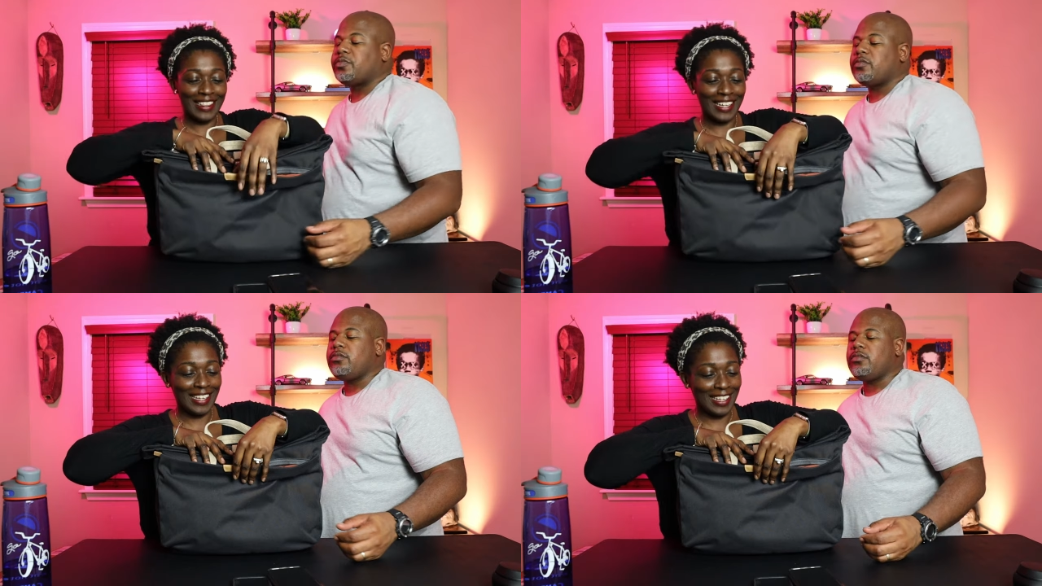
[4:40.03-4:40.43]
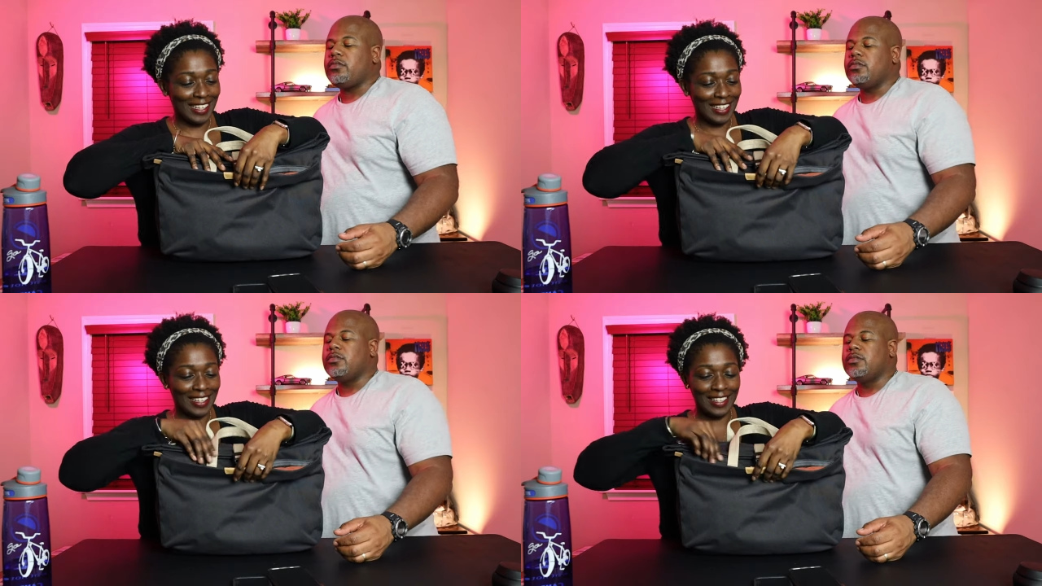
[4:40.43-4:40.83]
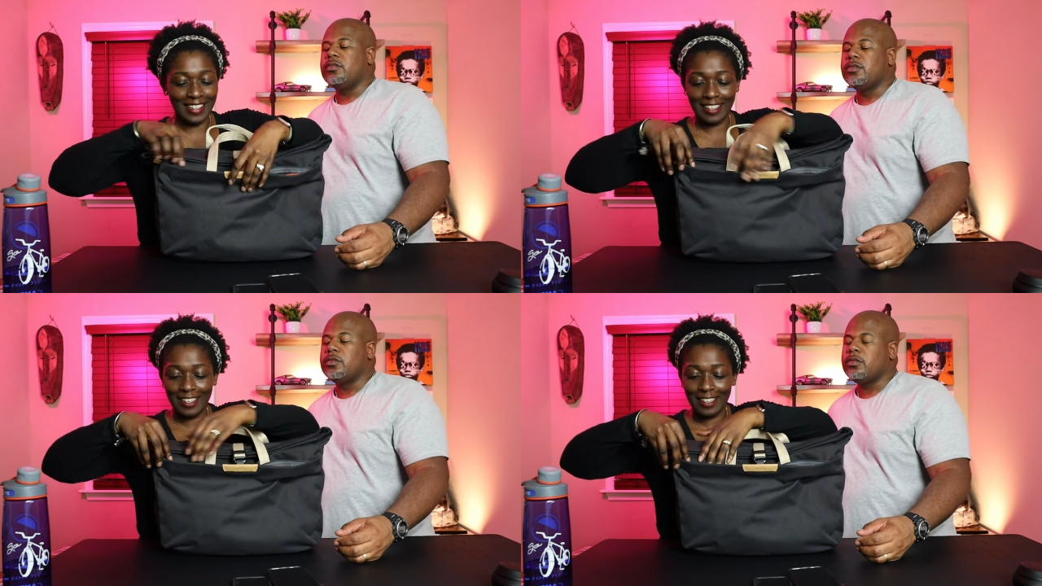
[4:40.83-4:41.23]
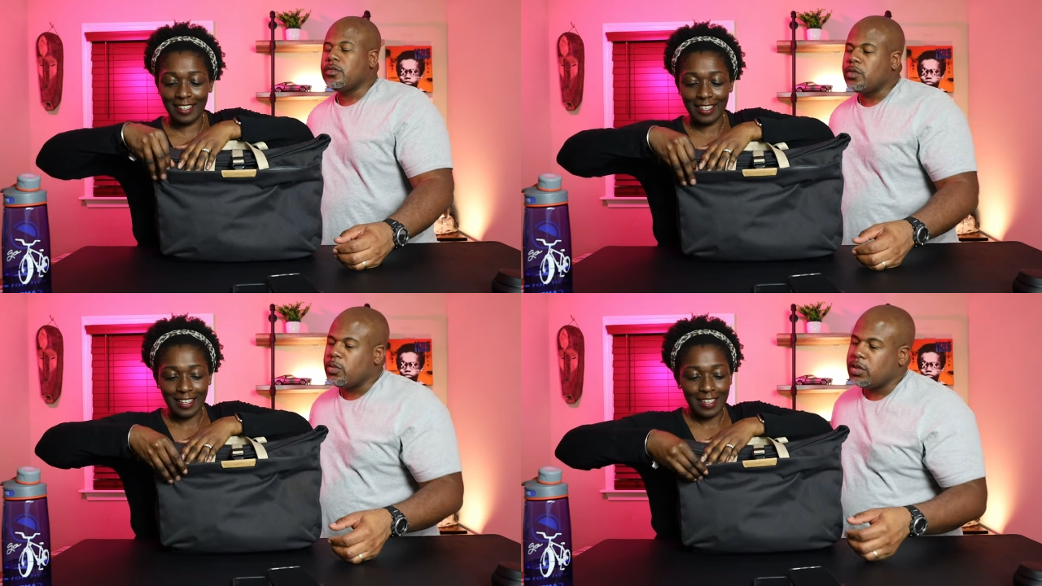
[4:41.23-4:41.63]
Speaker 1: I like it.
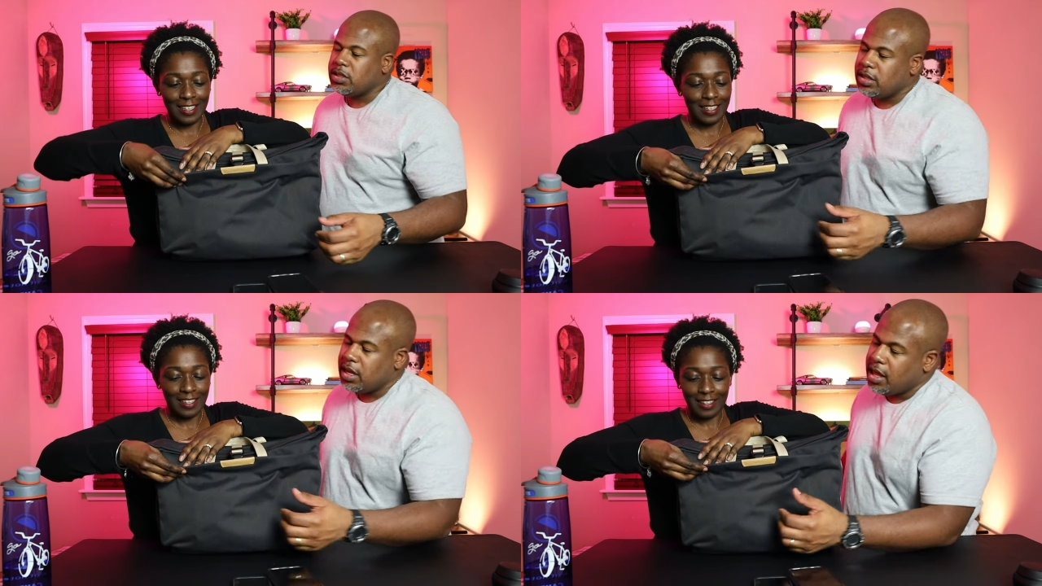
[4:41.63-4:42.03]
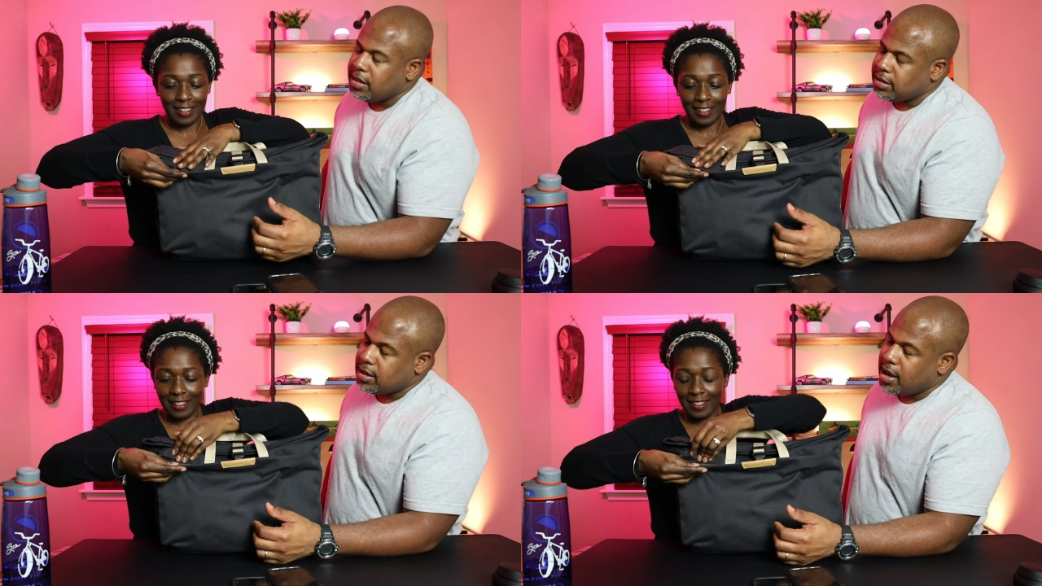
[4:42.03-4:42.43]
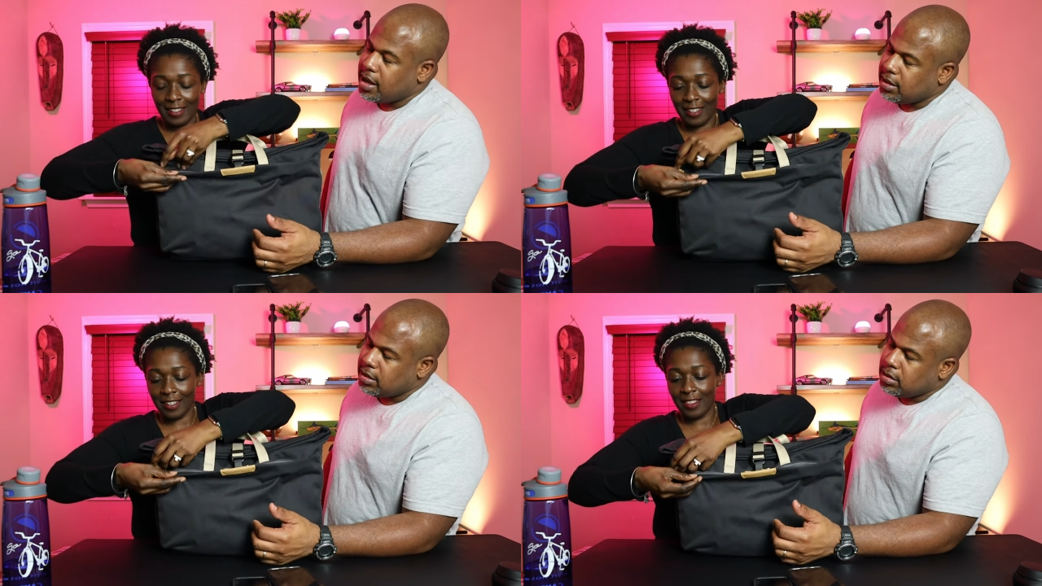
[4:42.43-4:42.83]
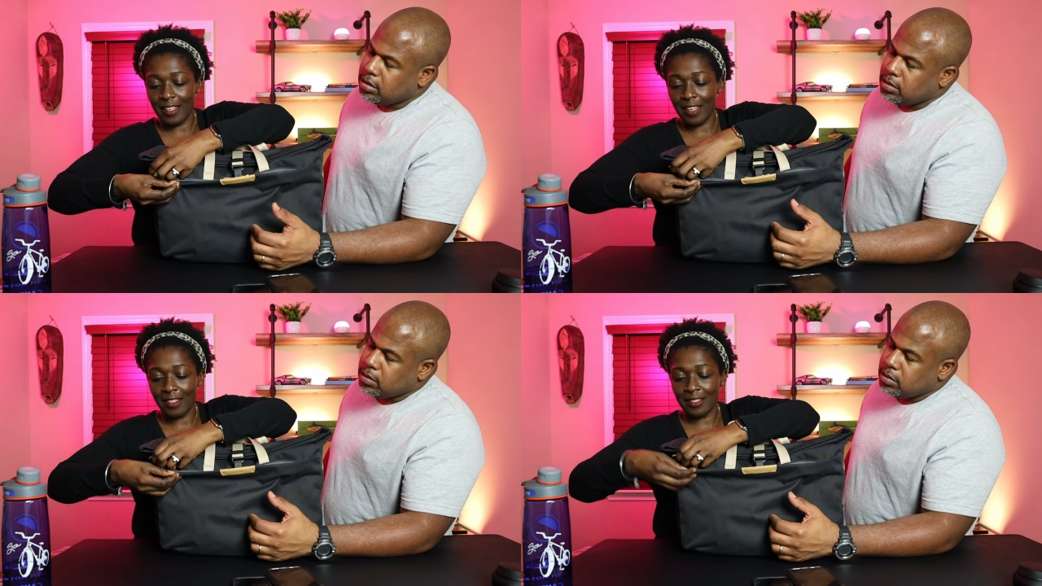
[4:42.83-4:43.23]
What's on the other side?
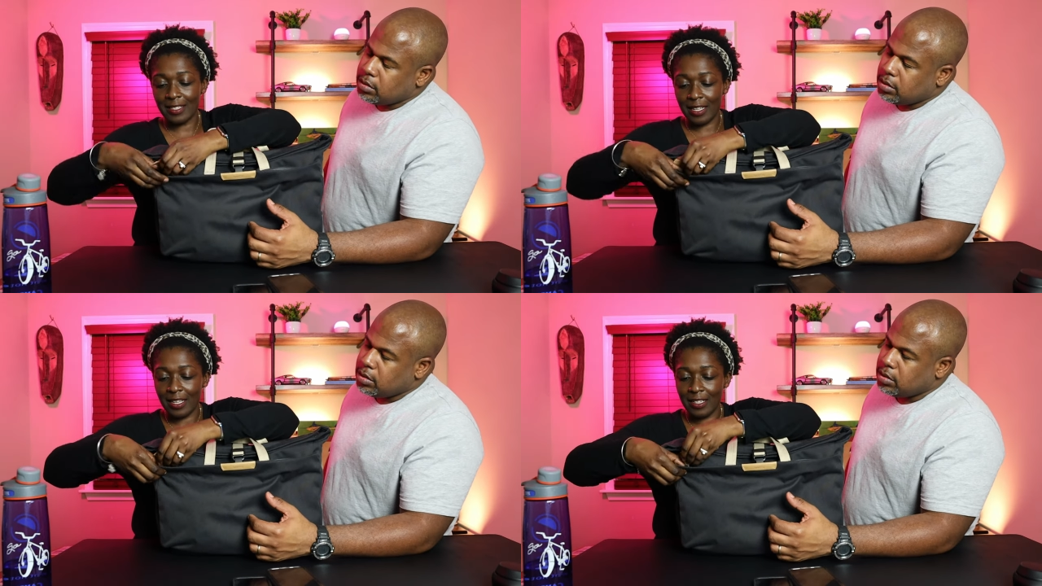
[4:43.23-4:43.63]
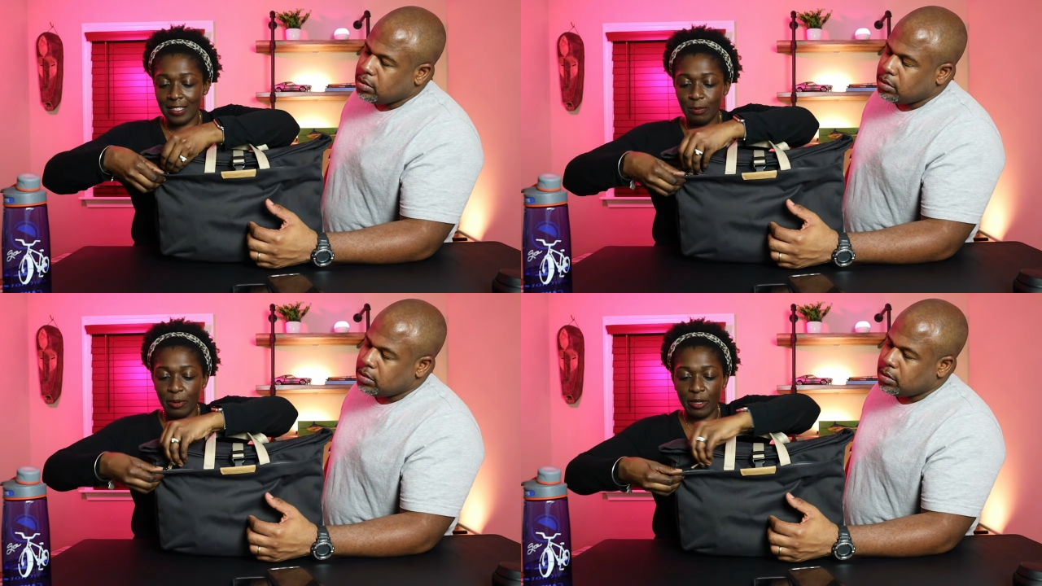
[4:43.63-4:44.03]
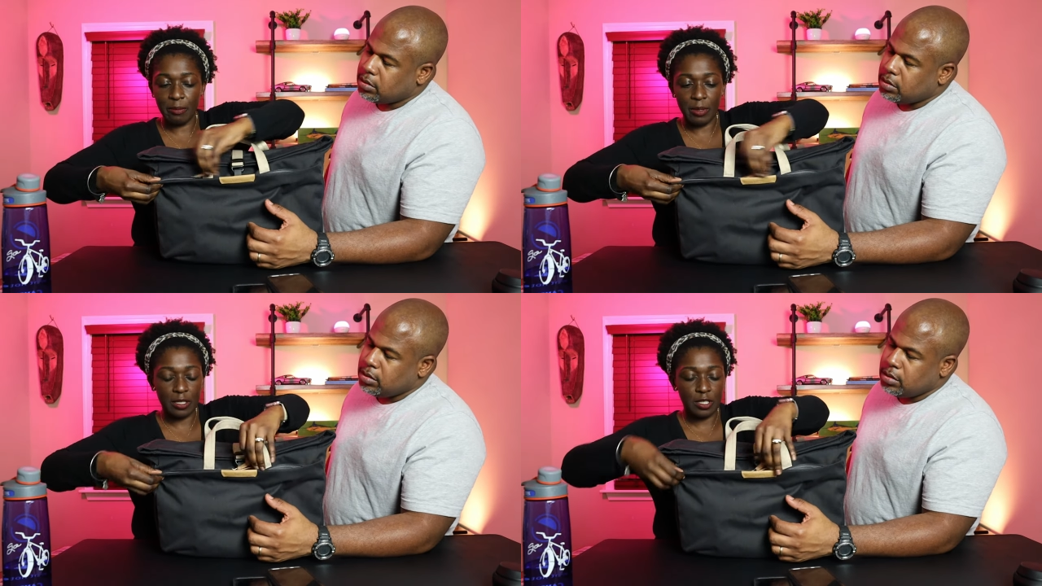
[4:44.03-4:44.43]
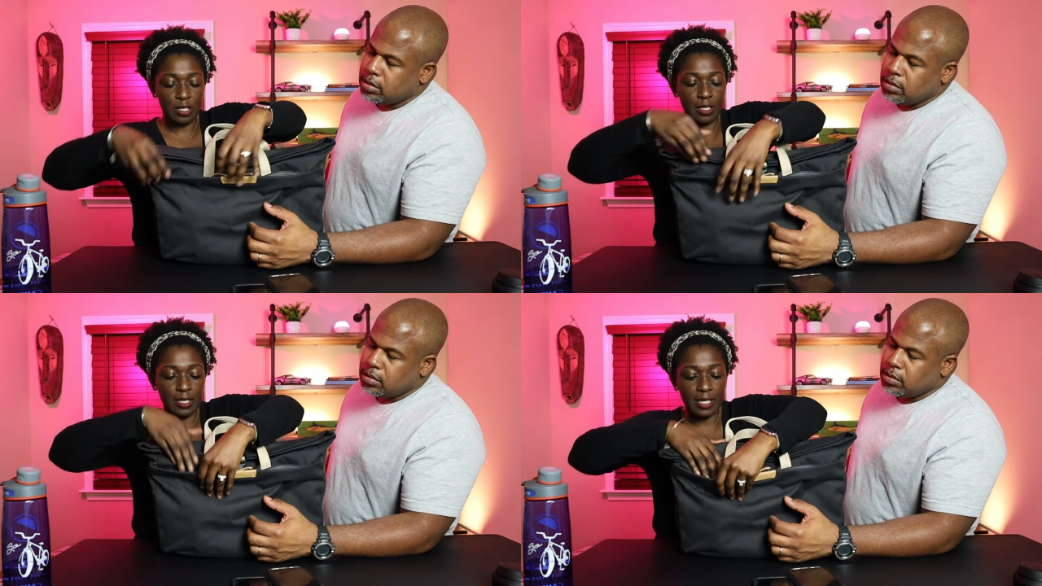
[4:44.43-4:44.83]
Speaker 2: The other side is pretty much
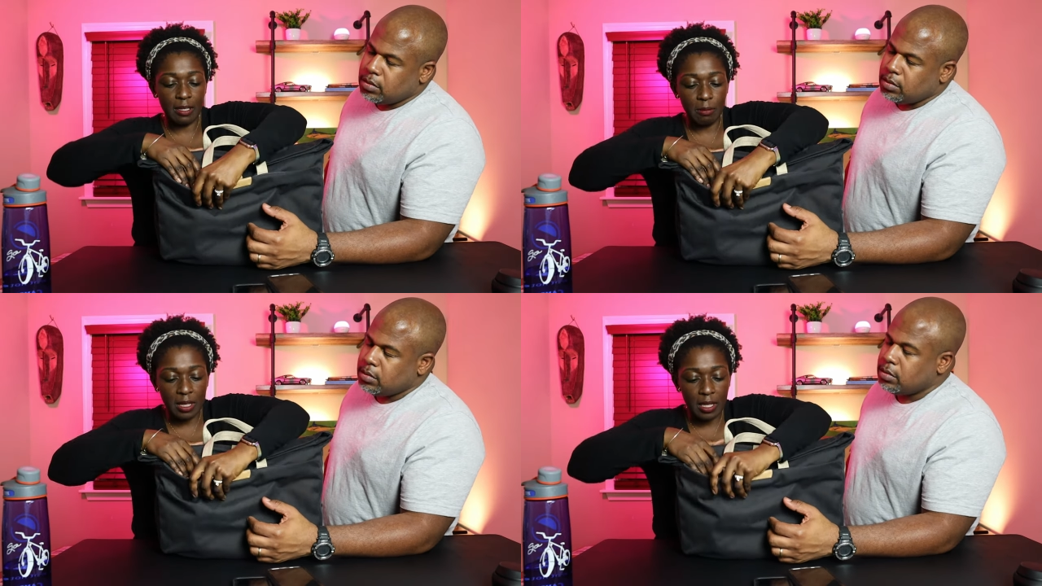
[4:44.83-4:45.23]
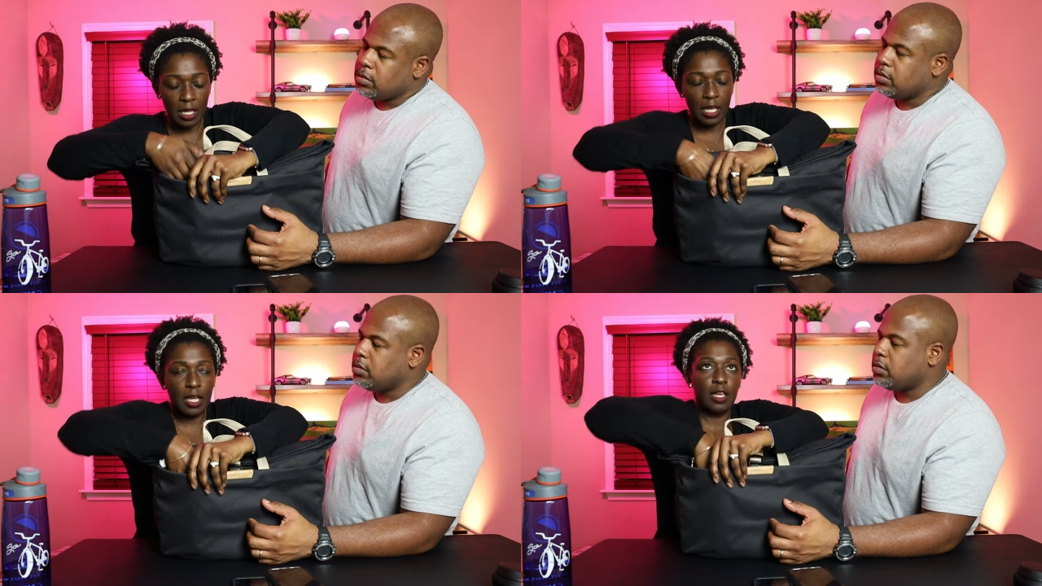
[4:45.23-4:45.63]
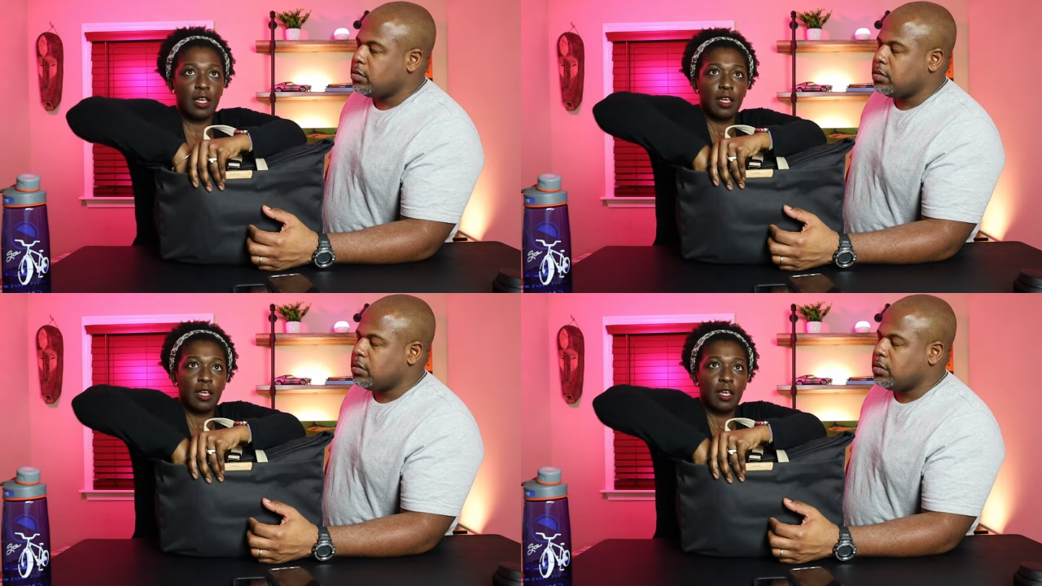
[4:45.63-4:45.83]
the same thing.